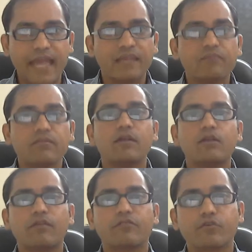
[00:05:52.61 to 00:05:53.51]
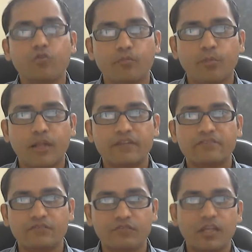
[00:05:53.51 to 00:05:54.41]
any middle-of-the-road
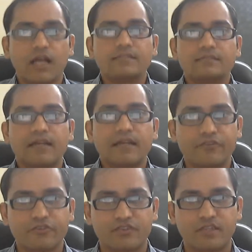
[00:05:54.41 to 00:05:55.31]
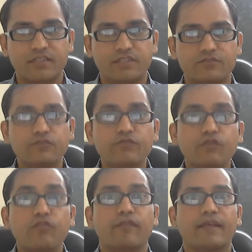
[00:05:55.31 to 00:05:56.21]
policy will ultimately result into
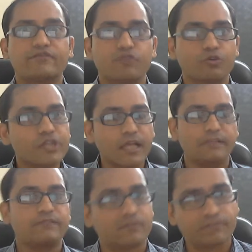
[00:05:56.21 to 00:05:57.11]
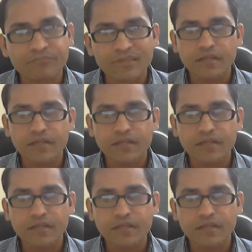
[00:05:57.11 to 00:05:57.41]
full-fledged socialism.